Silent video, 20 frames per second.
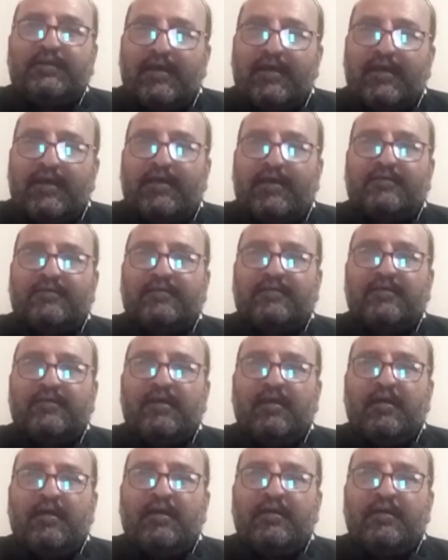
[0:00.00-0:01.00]
even in the
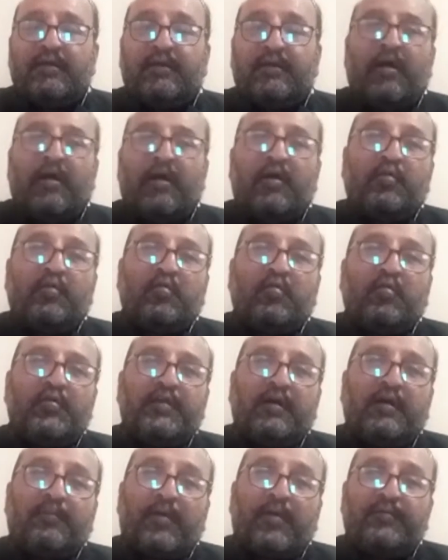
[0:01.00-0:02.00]
universities,
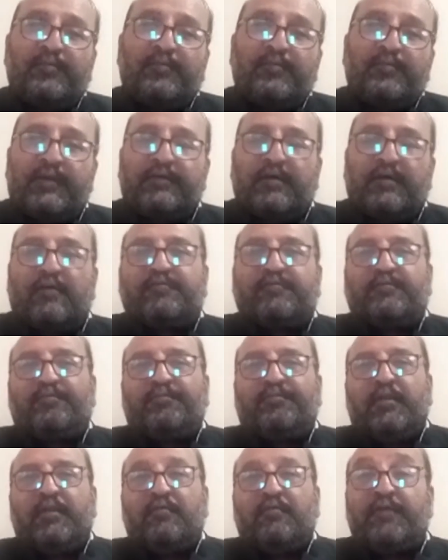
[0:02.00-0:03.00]
in majority of the
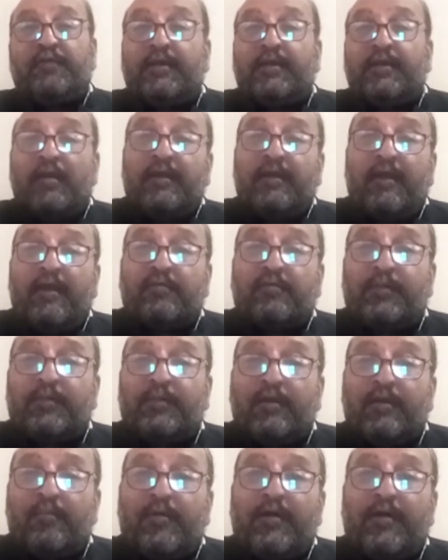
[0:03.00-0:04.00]
universities in the
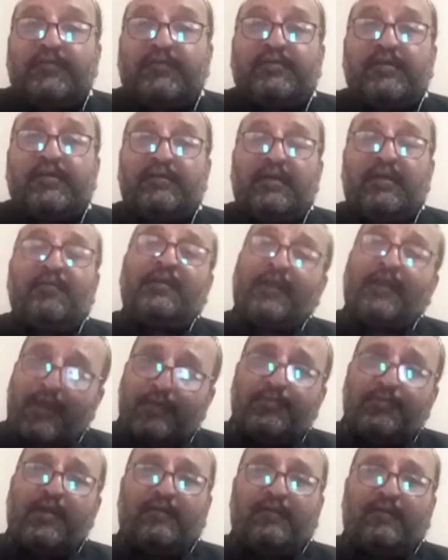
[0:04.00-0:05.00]
country, during
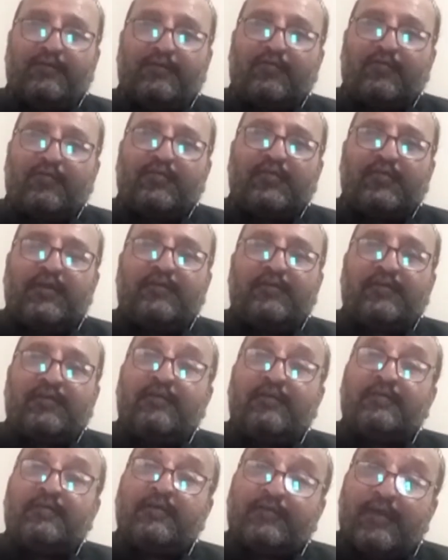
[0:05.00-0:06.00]
the last 10 to
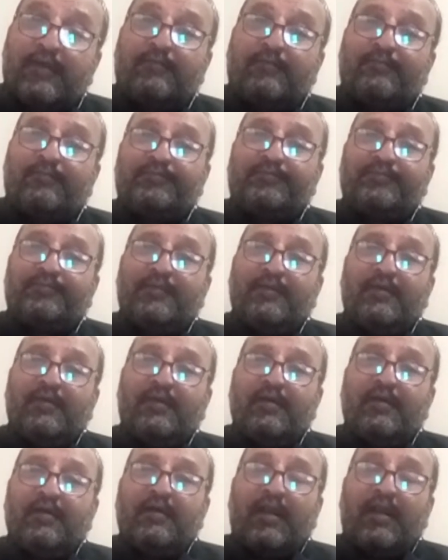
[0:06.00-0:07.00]
15 years,
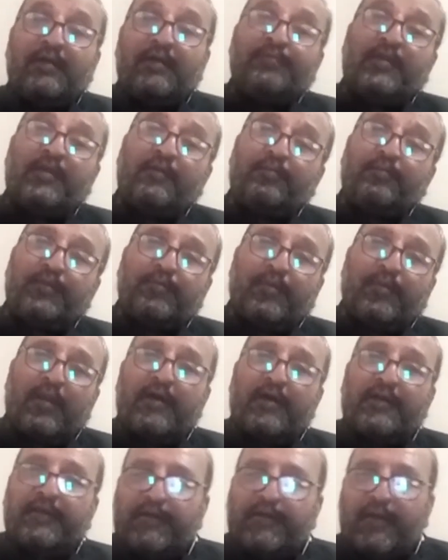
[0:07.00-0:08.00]
now
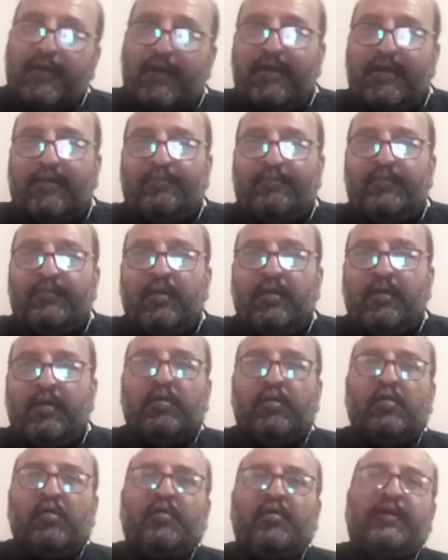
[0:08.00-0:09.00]
good appointment of
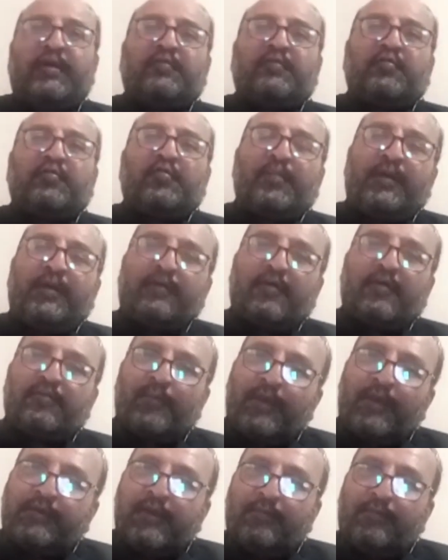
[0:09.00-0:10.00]
faculty
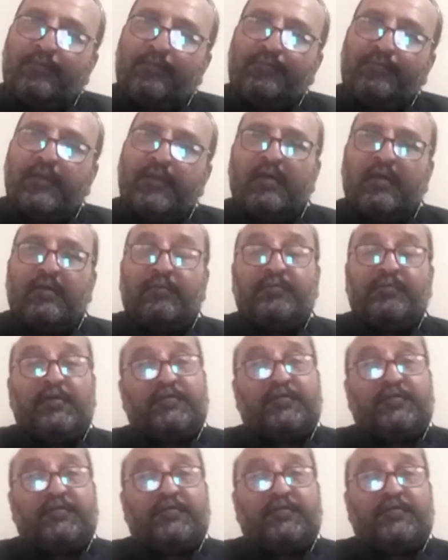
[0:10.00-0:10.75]
has been appointed.